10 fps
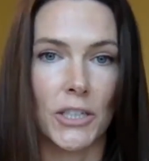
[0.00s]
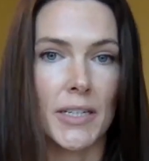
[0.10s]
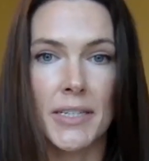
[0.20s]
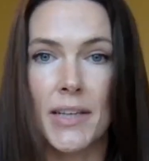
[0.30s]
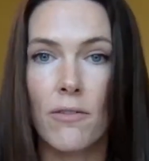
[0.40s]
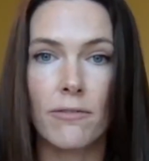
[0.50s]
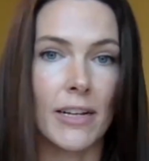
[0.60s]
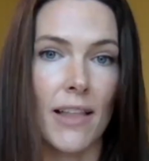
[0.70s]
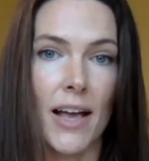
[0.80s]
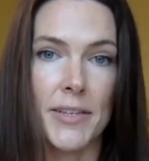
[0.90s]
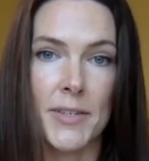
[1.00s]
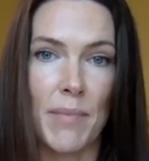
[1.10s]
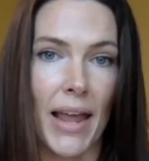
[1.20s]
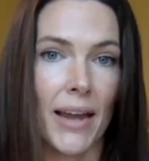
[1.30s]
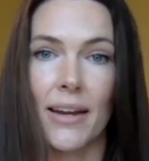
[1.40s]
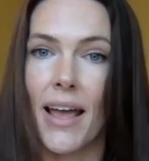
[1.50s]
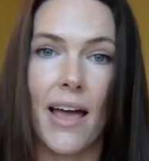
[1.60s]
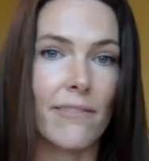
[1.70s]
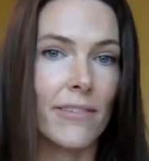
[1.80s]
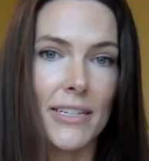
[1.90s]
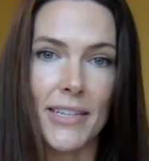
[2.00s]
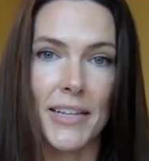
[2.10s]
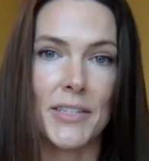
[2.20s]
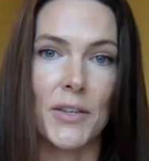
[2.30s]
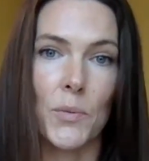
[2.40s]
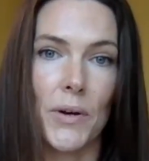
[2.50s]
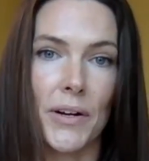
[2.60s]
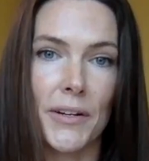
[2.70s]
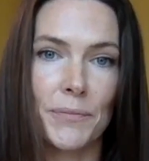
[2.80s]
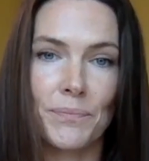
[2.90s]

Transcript: a self-realized man in every sense of the word.